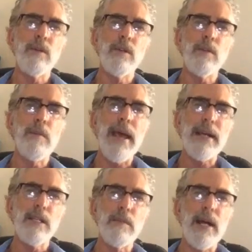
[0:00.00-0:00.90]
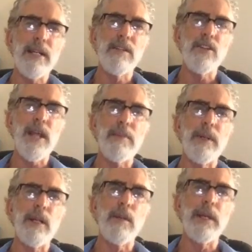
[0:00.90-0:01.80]
just maximize the step a
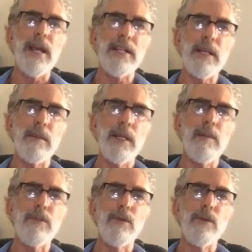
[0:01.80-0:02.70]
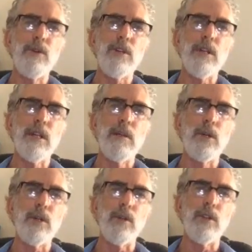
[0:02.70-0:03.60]
little bit, asking him to come through just a little more so he